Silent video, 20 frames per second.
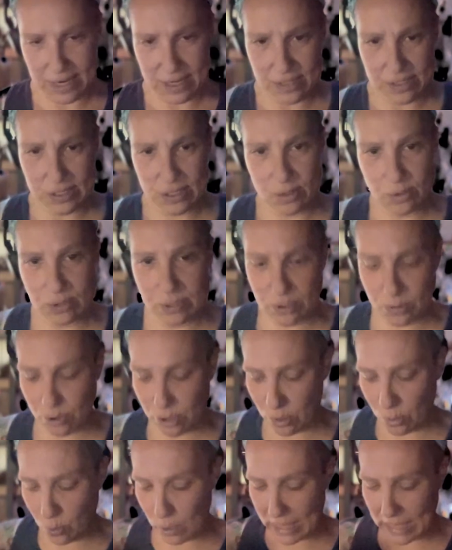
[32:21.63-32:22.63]
because there's
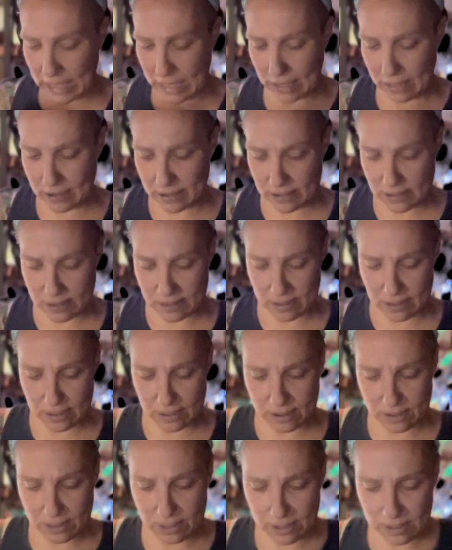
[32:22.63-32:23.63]
the wicked
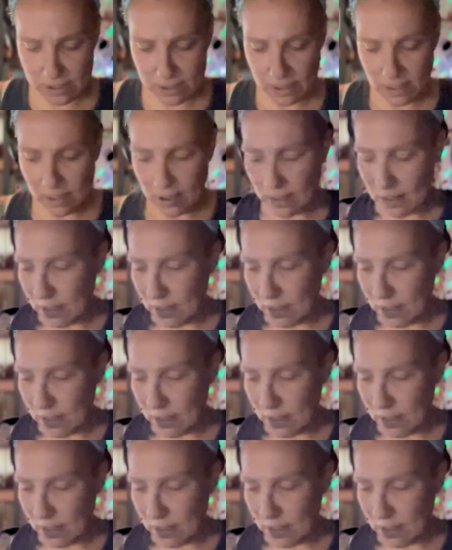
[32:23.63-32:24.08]
is